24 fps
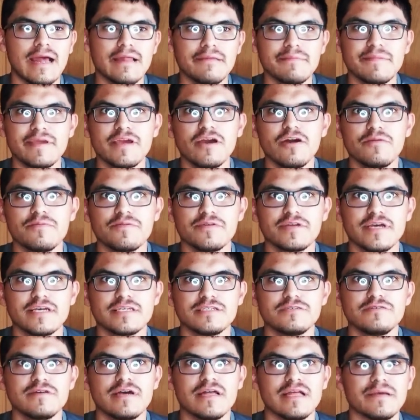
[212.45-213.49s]
Let me help you
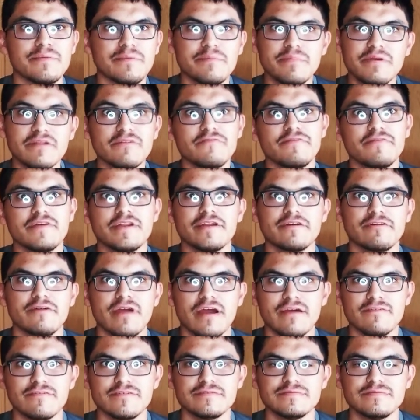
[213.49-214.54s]
guys do that. Let me be the
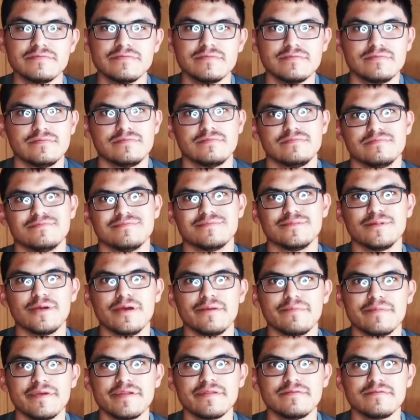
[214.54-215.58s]
videographer. You know
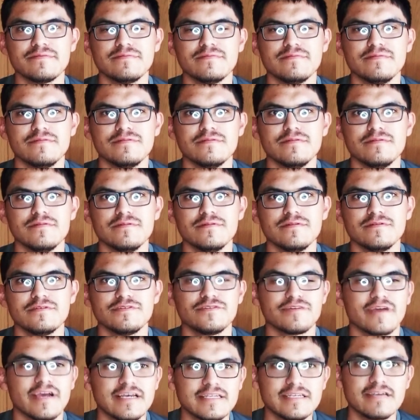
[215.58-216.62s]
what I mean?
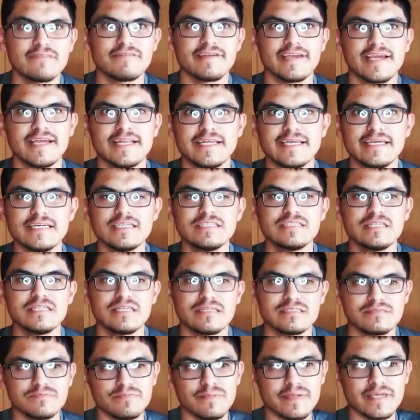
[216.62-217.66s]
You guys have the ideas.
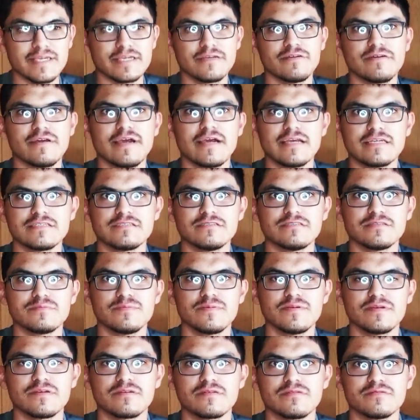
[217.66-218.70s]
Let's make you guys
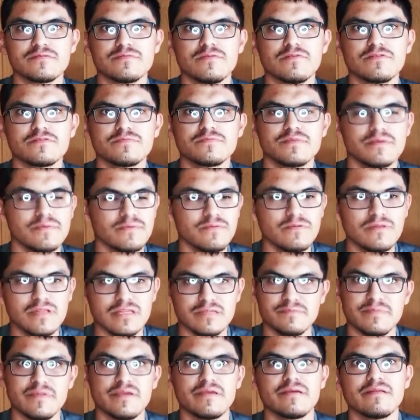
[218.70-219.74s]
the spokespeople.
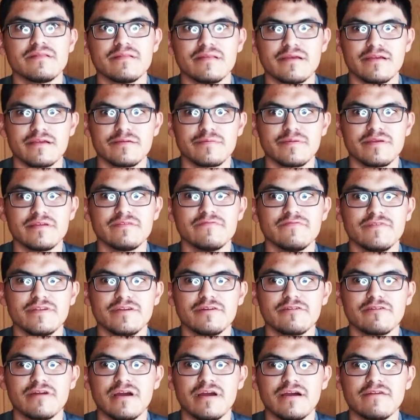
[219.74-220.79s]
Let's meet like me, a
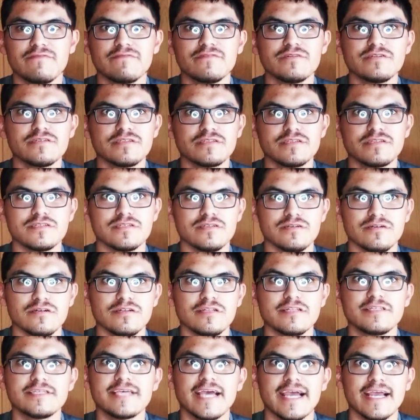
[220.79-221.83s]
videographer, you know,
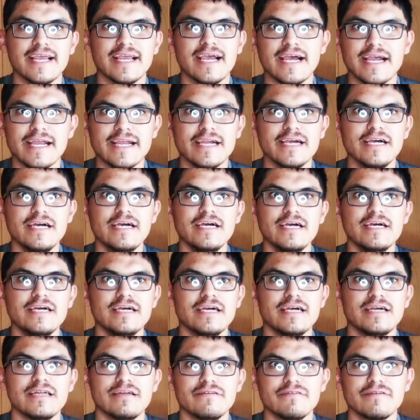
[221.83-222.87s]
the tech guy,
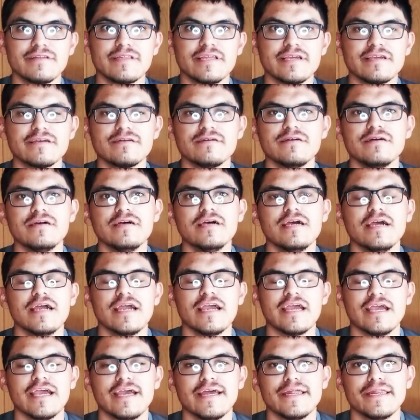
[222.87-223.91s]
and everything,
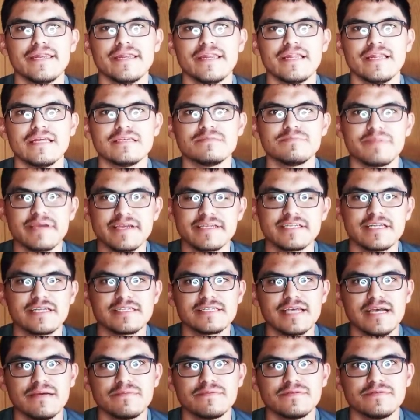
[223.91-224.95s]
and let's make
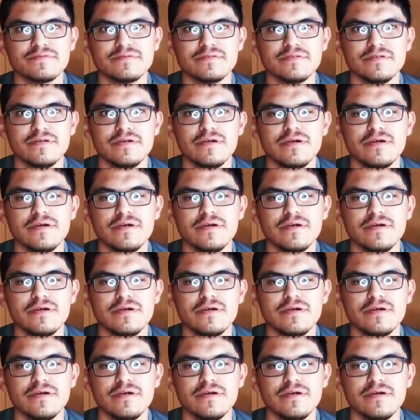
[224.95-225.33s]
things happen.